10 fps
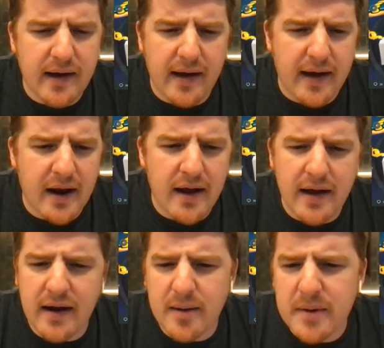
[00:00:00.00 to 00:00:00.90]

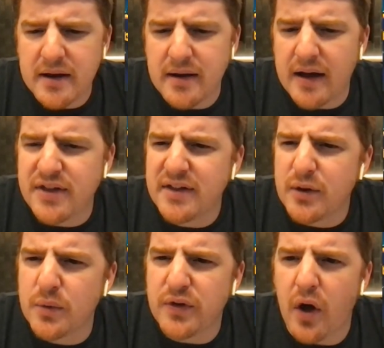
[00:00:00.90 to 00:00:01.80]
And I mean, I think there
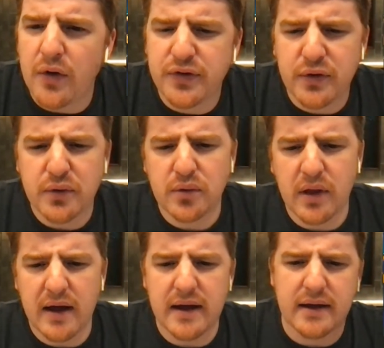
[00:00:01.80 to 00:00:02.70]
was also
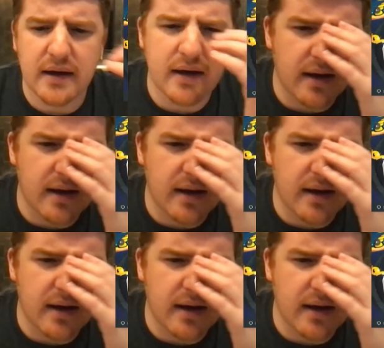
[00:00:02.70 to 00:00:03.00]
like,